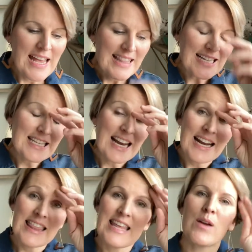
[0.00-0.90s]
That's the kind
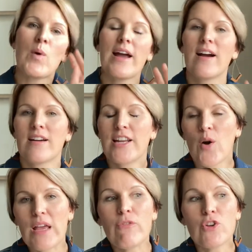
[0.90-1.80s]
of thing where, you know,
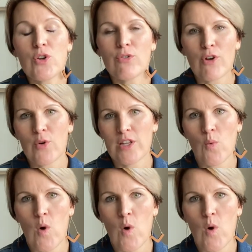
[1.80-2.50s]
if you do throw it in the